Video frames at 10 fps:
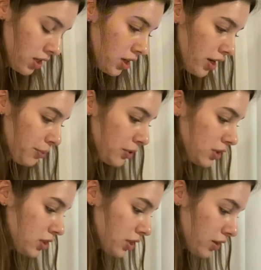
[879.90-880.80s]
And we're going
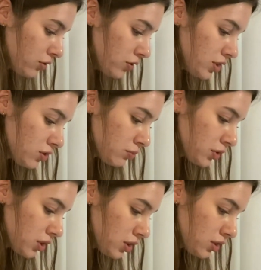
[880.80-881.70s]
to title this
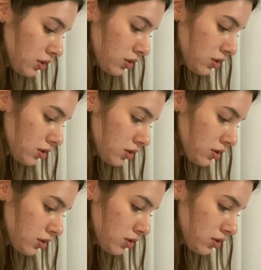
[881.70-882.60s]
one
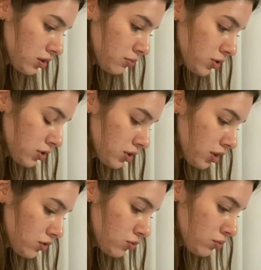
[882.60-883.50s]
Summer
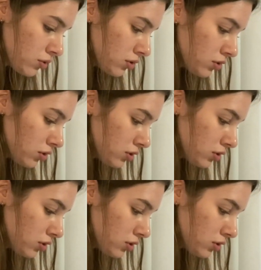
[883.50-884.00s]
Schedule.